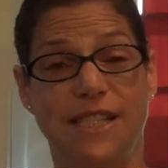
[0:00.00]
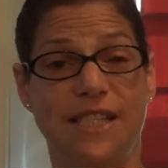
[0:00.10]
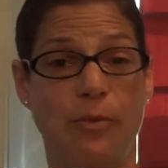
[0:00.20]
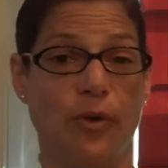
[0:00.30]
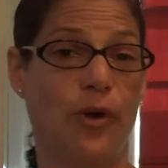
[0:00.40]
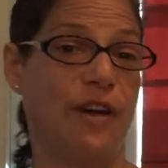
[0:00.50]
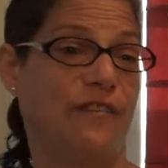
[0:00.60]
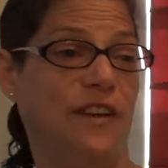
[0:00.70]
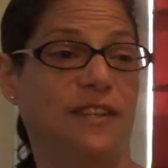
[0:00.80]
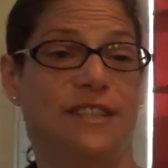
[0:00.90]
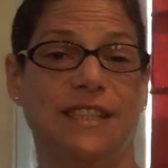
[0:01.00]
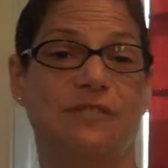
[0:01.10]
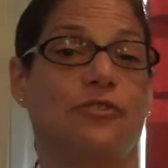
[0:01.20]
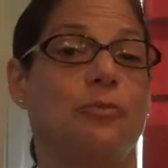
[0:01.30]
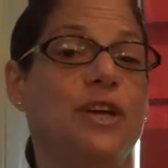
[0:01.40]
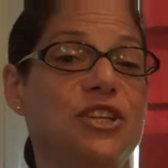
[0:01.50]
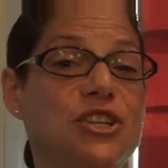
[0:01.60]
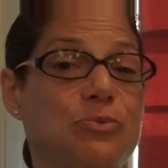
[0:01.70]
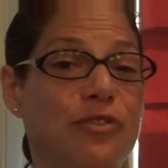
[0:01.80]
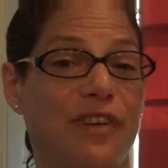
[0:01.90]
demographics and
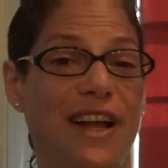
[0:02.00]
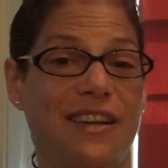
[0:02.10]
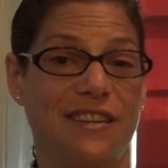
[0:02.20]
information provided